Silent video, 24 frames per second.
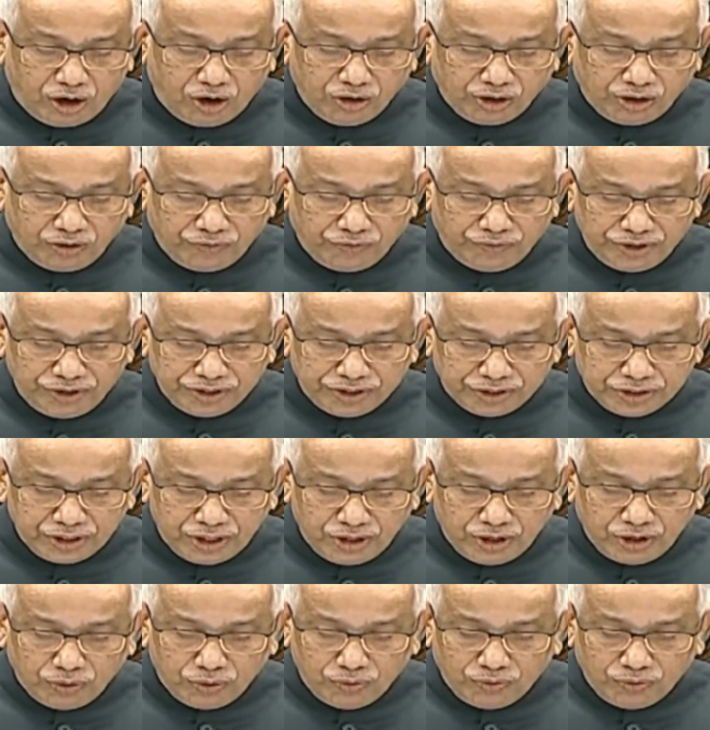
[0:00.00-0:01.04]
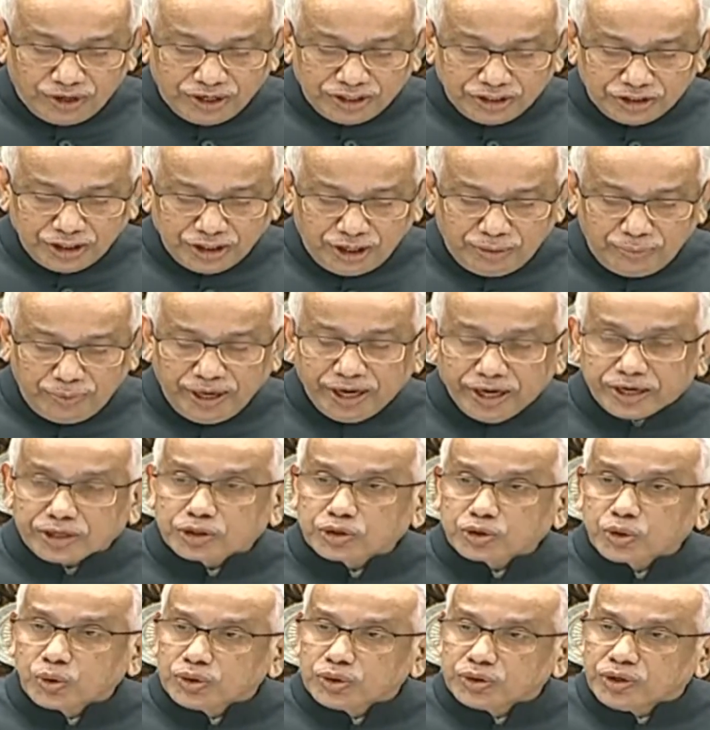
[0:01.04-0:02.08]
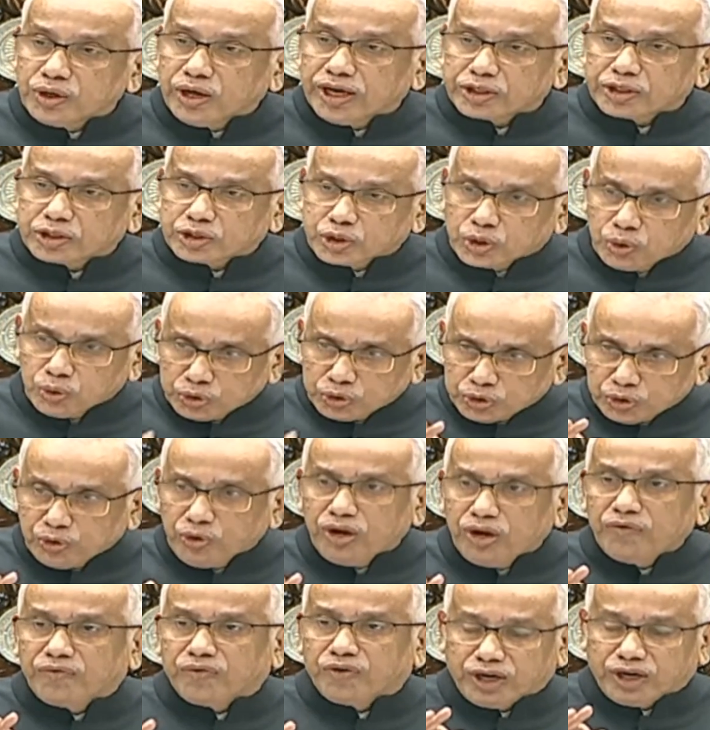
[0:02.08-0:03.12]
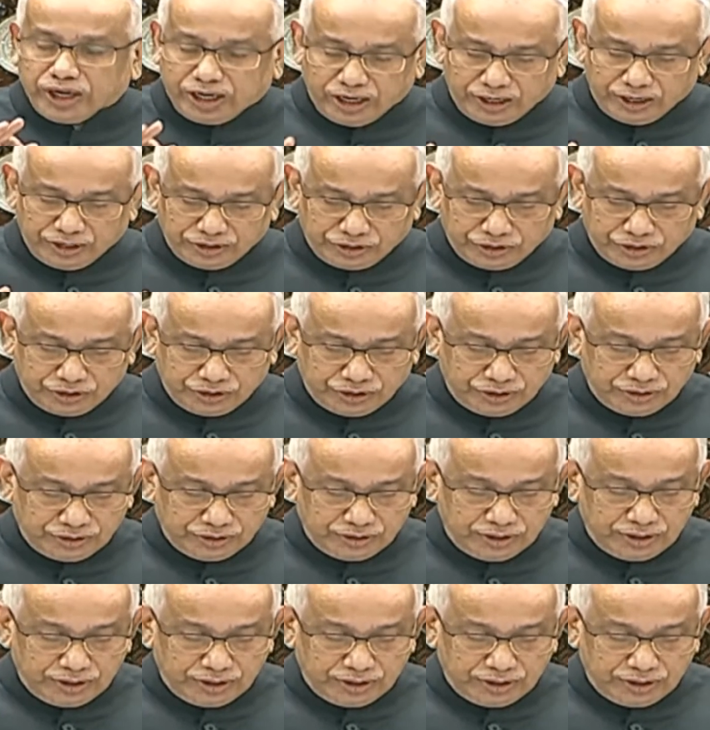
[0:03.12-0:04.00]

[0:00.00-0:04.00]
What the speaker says: out of which one shall be exclusively for girls.